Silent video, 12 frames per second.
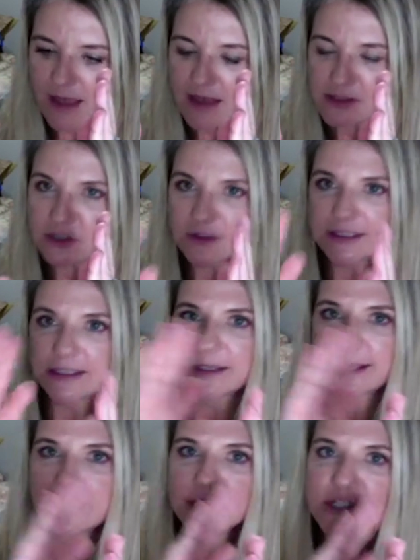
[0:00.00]
has to
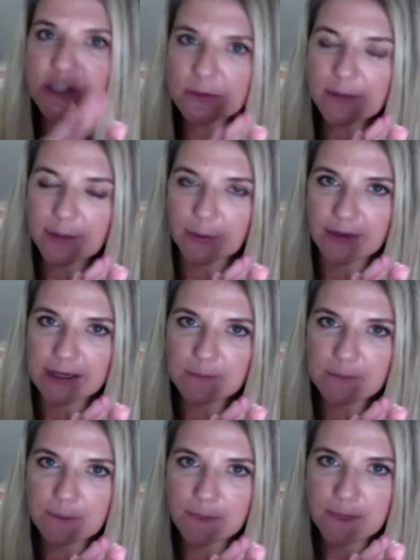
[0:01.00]
engage their memory.